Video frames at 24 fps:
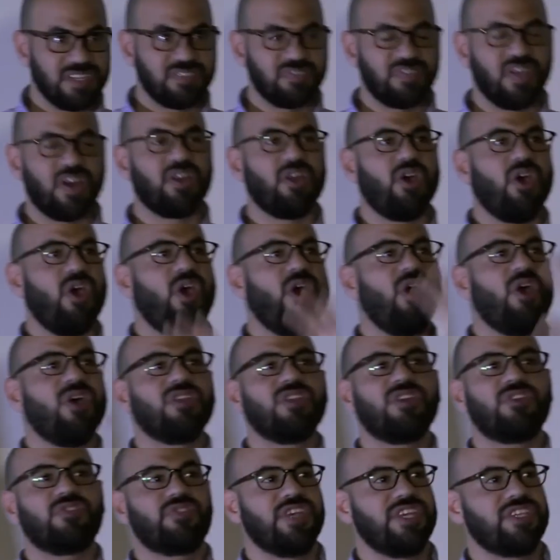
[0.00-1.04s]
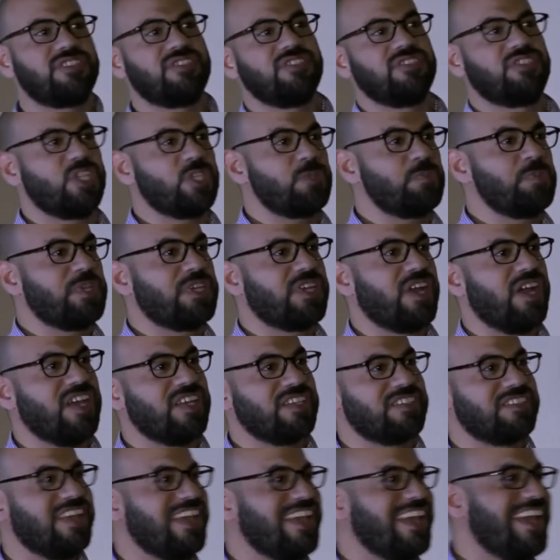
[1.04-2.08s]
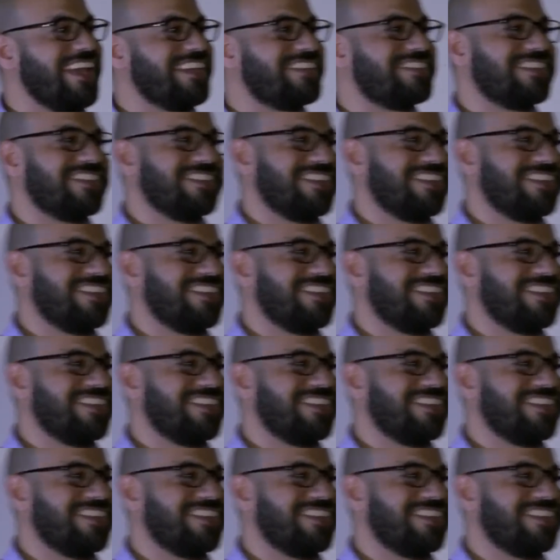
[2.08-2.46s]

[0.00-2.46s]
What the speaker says: that all of this is just because it's a